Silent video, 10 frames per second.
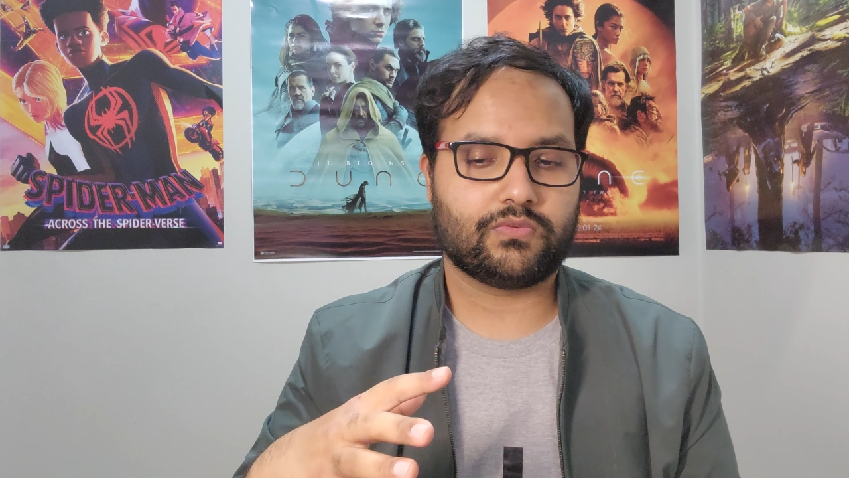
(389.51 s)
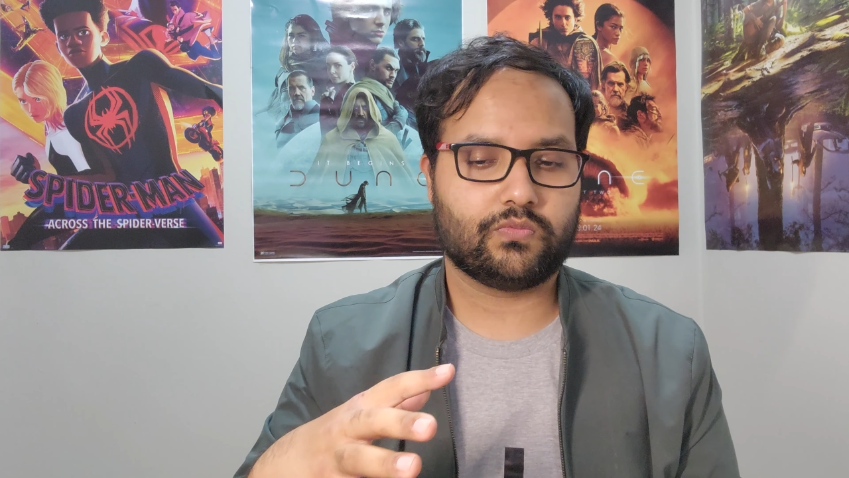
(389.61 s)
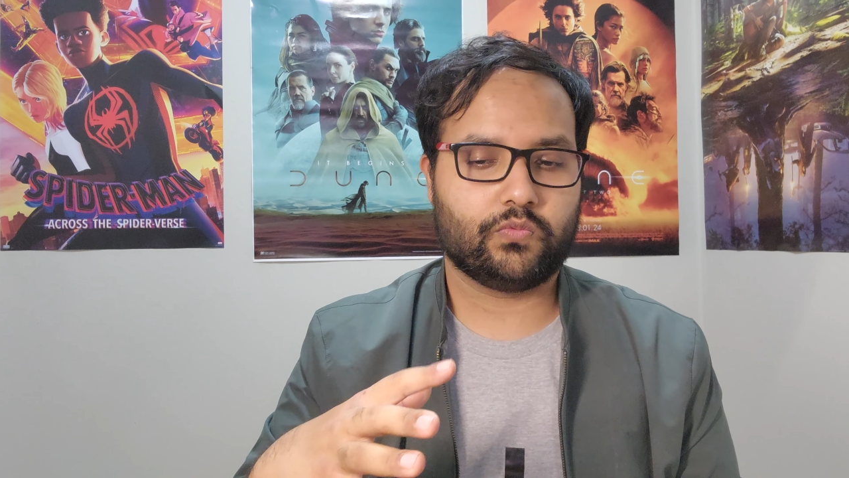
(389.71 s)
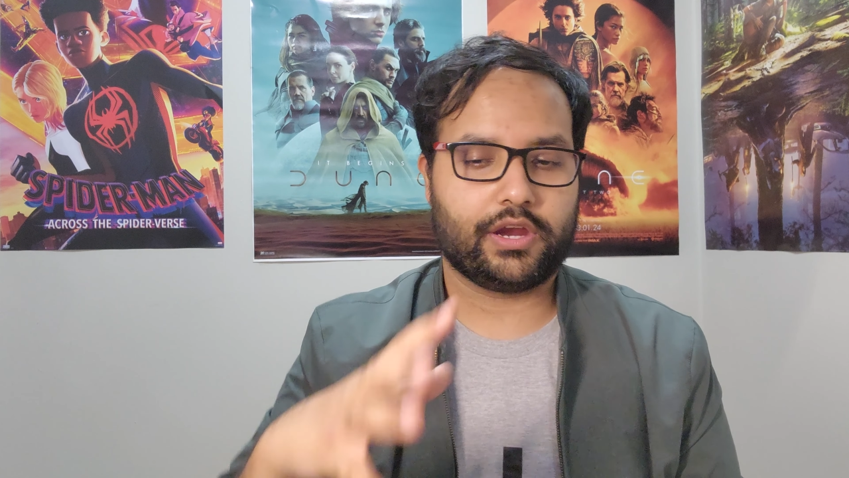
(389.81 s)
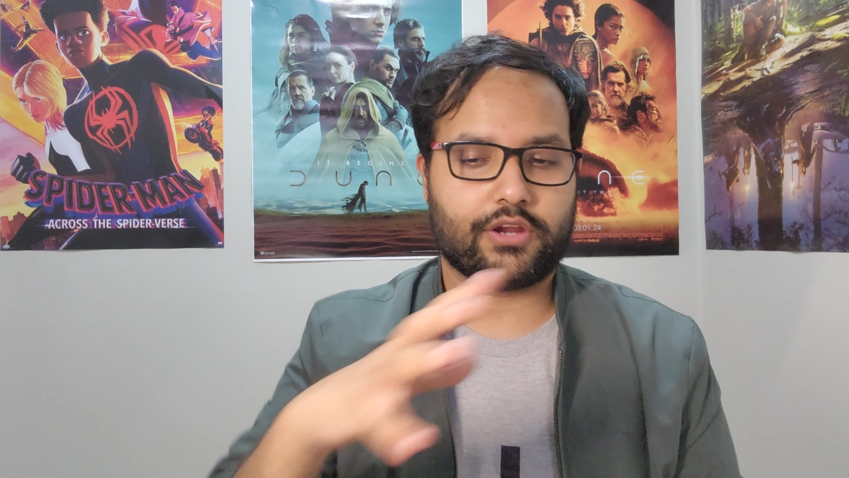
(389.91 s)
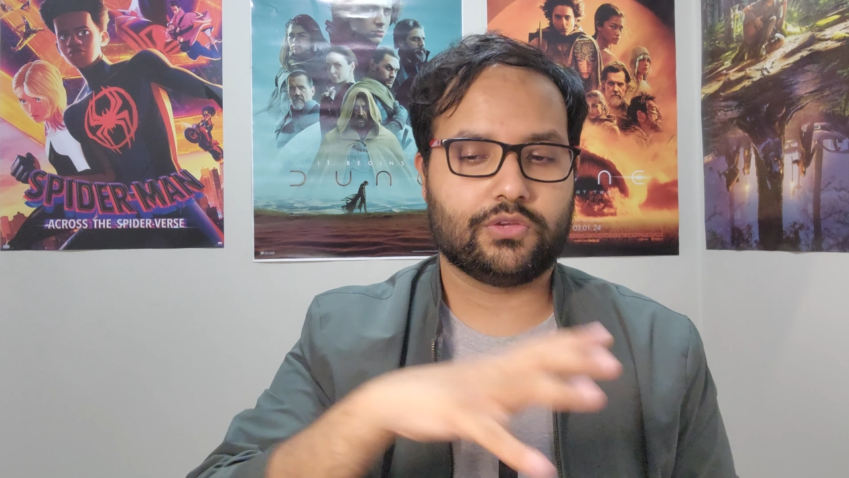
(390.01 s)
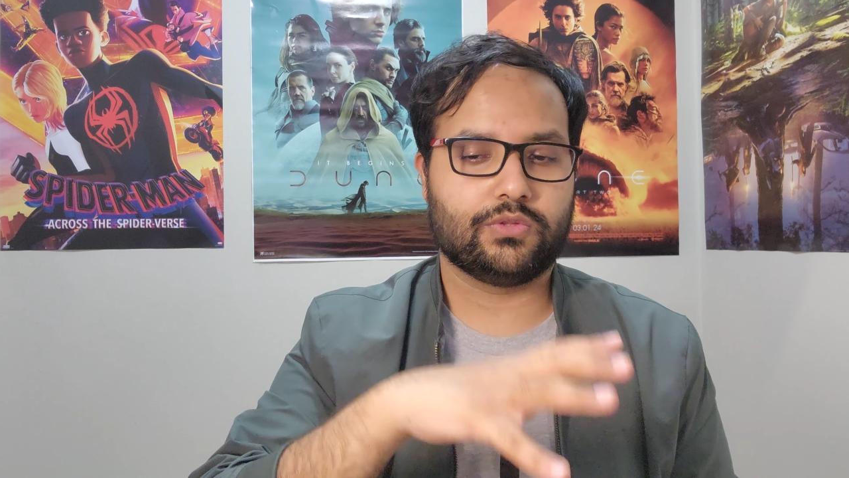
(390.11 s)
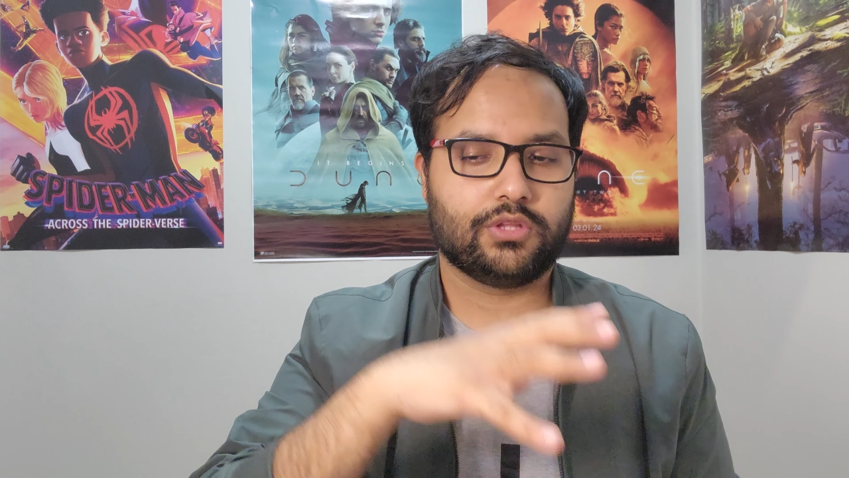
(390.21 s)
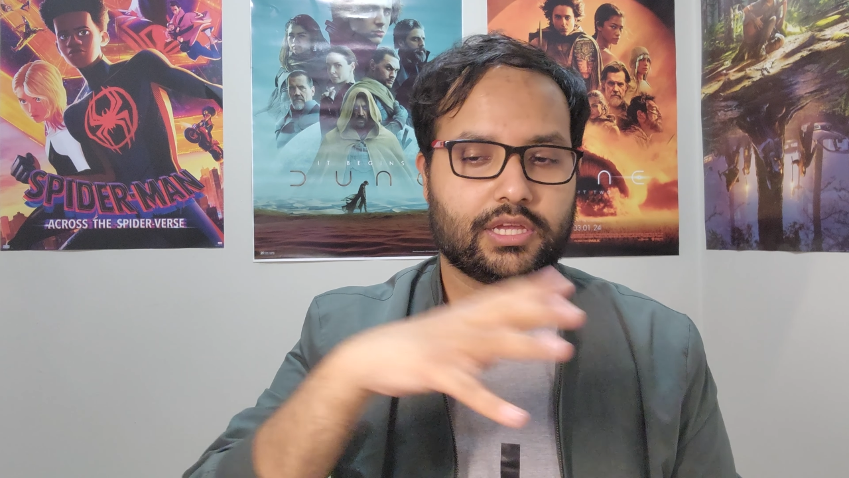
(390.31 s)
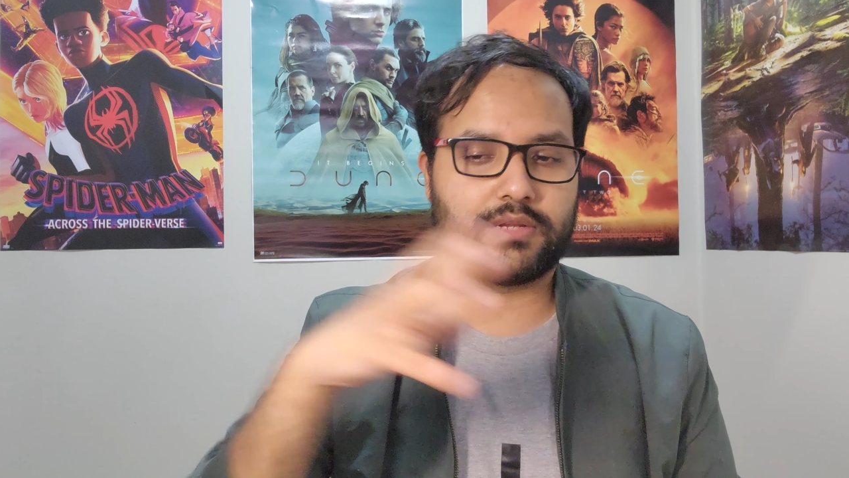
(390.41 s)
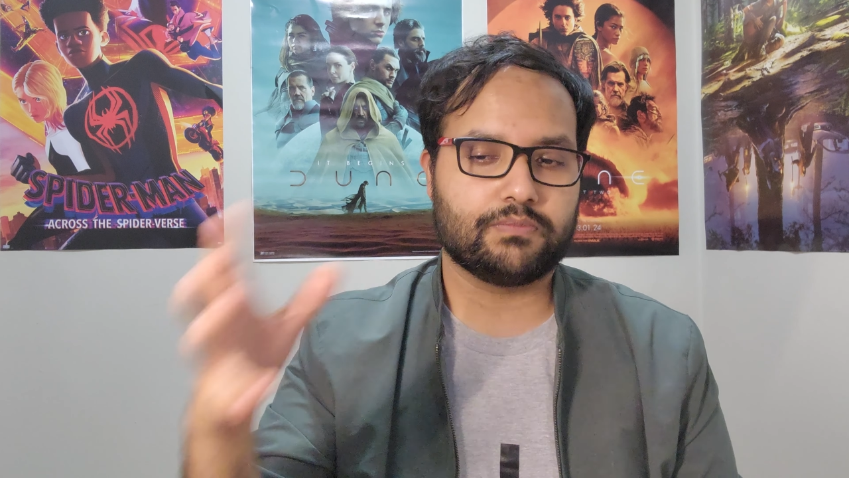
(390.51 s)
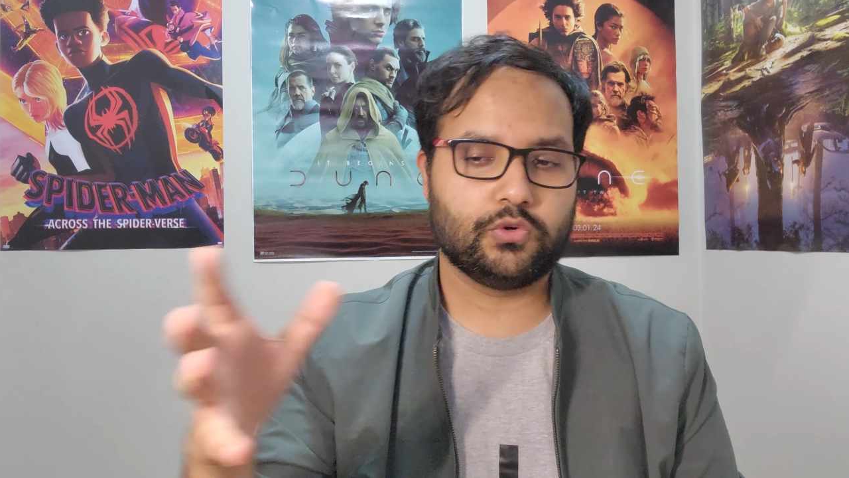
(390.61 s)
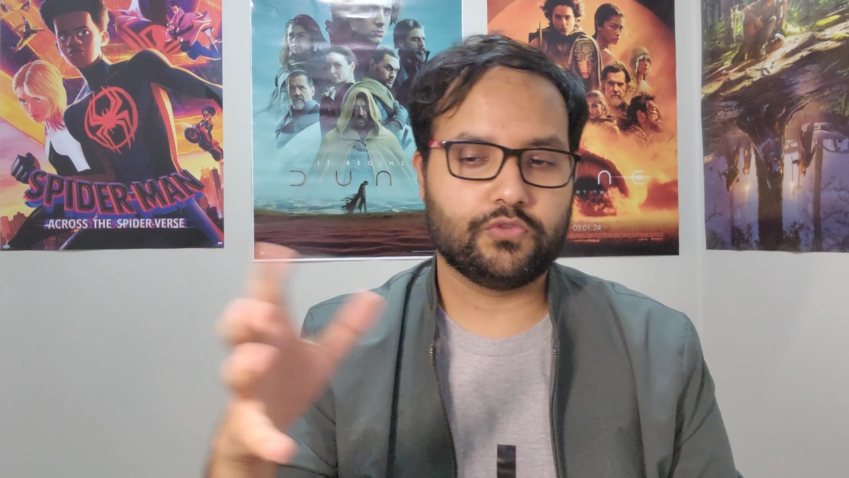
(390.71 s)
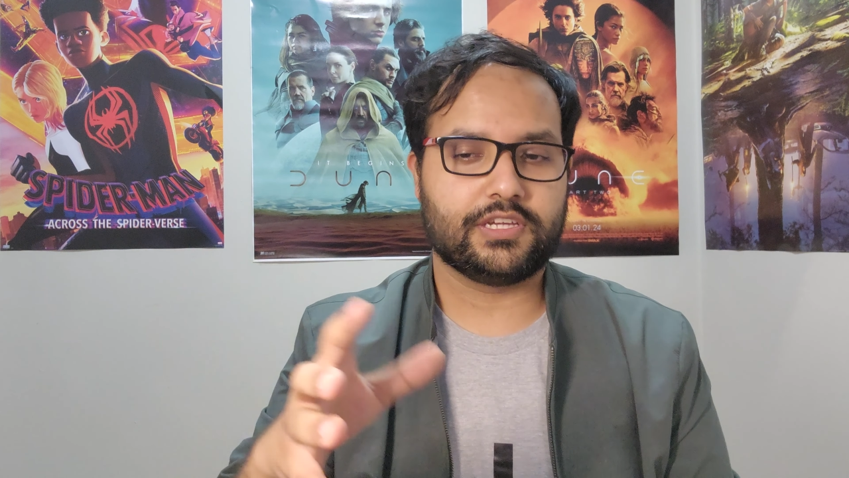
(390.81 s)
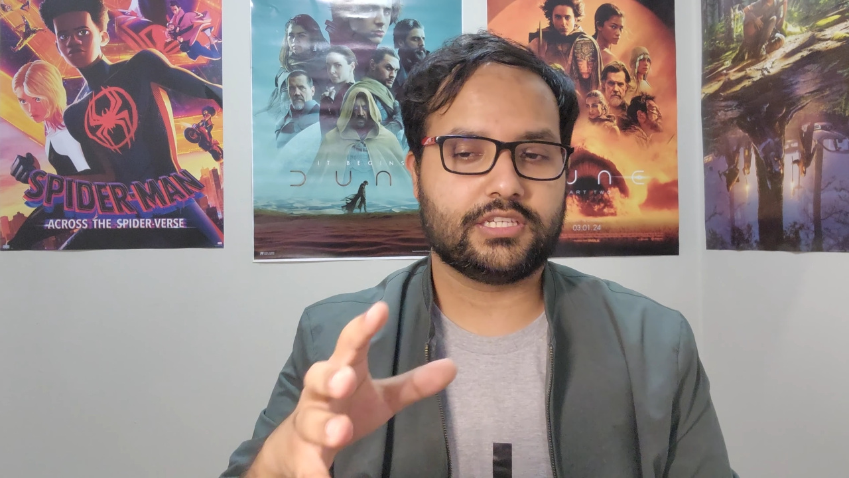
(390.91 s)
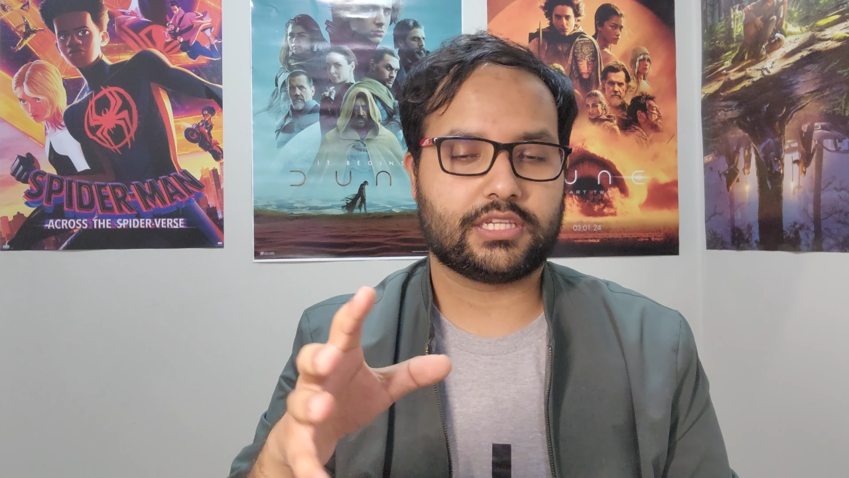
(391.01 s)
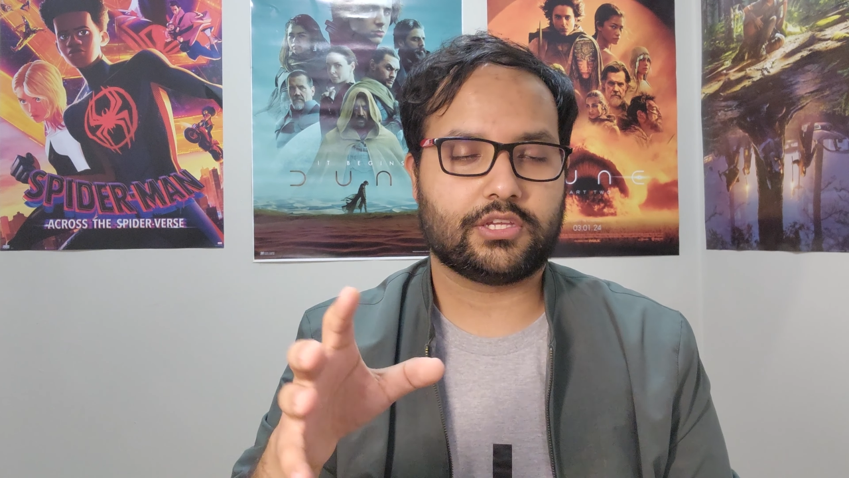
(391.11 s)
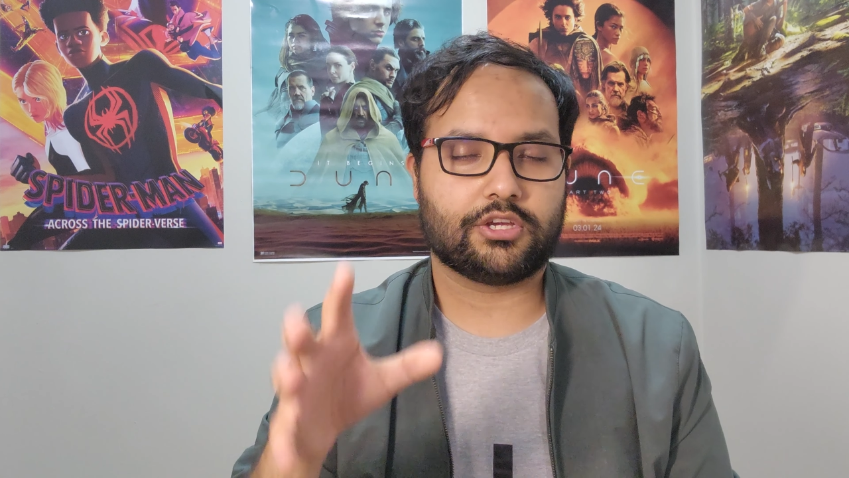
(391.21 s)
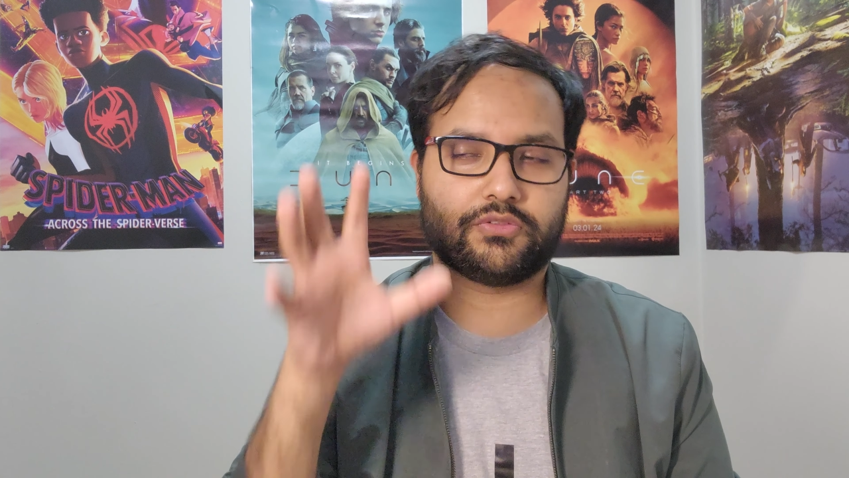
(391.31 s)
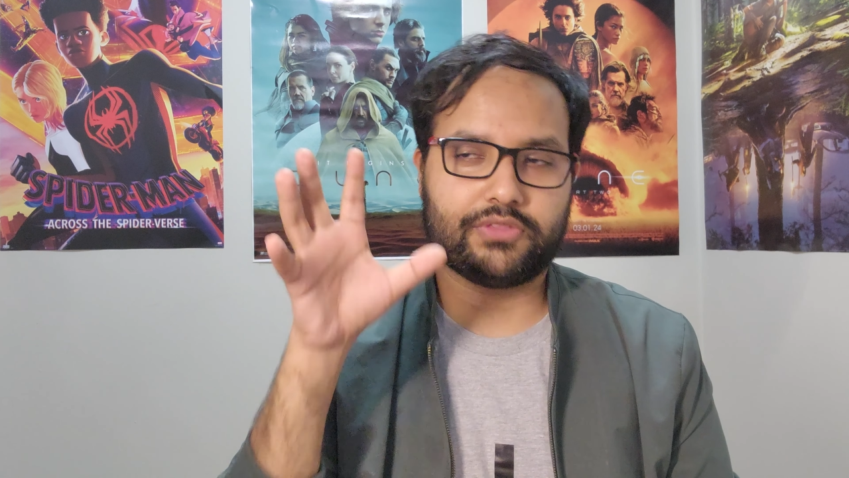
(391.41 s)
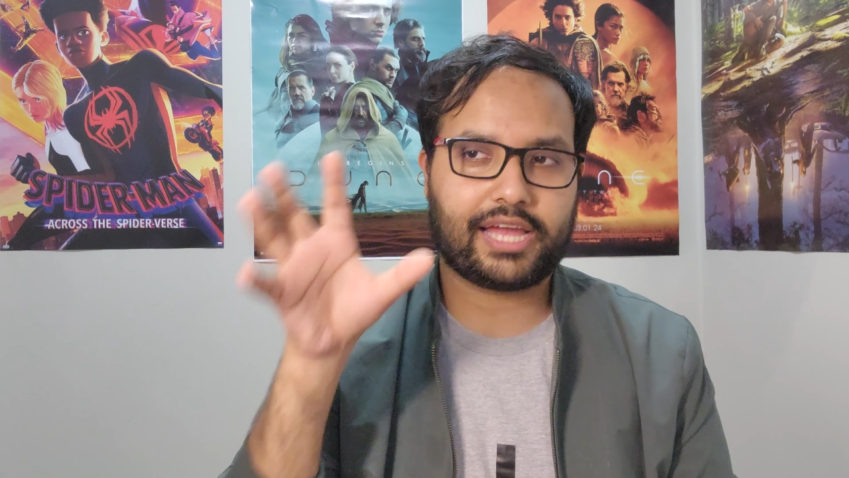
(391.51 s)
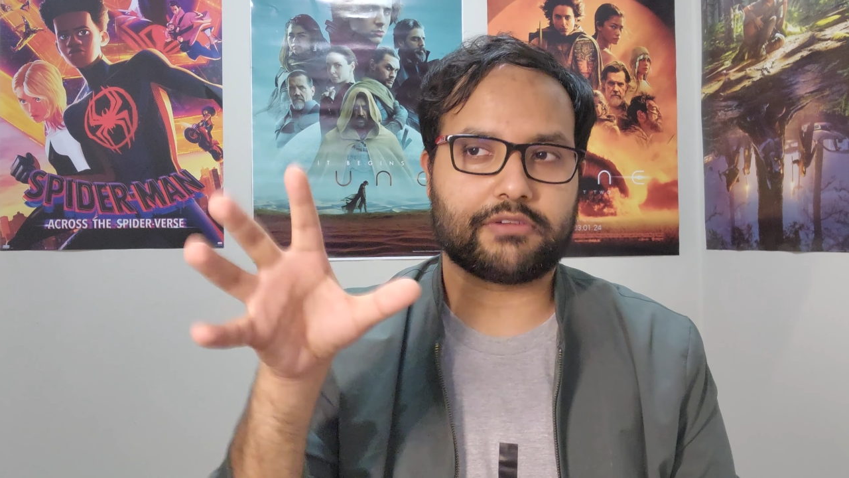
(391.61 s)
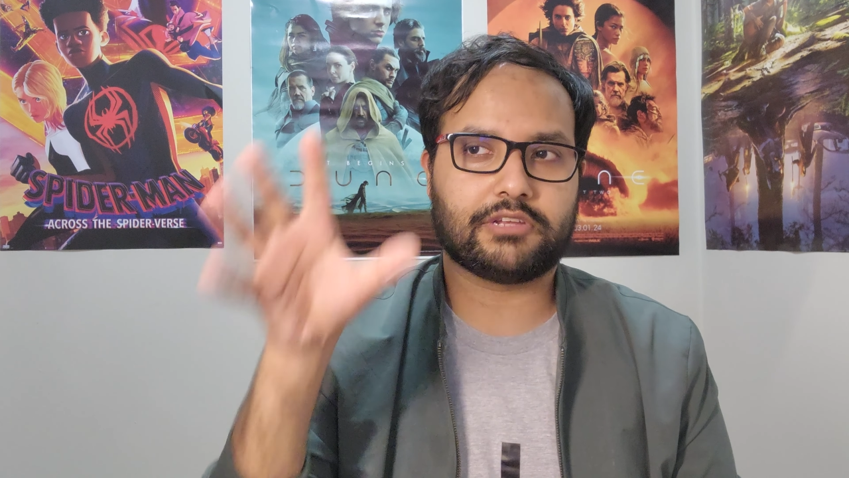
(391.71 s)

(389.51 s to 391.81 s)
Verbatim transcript: where you look at movies and you go, "That